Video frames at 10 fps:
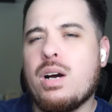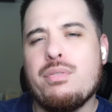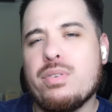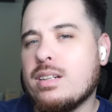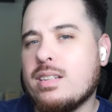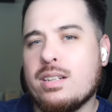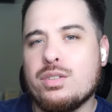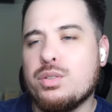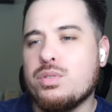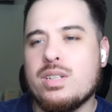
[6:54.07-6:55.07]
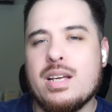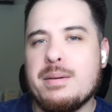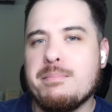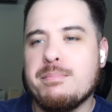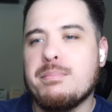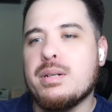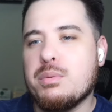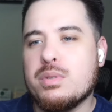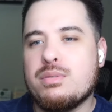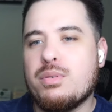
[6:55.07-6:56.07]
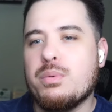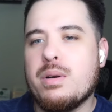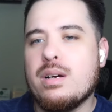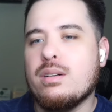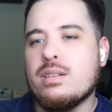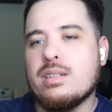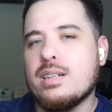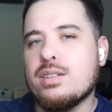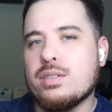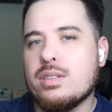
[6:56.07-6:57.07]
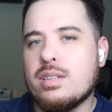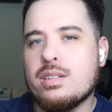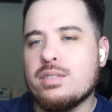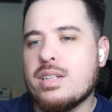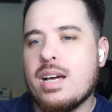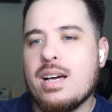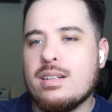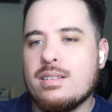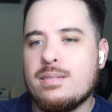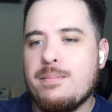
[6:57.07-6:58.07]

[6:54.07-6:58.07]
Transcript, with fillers: I forgot the other dude's name, but it was Pharrell and the other the other cat.